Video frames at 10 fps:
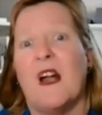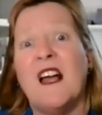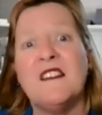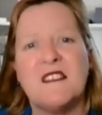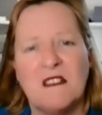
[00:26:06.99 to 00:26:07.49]
or
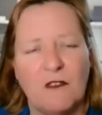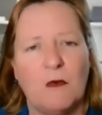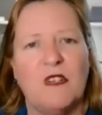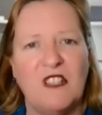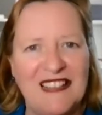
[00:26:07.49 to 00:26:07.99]
asking
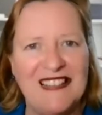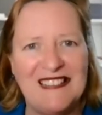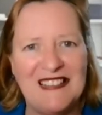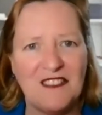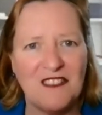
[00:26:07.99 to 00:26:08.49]
for what you
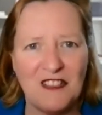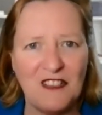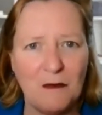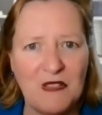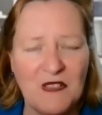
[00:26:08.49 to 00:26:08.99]
need next
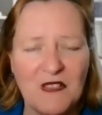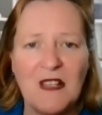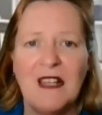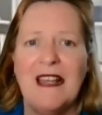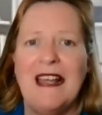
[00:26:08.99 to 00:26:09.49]
in your business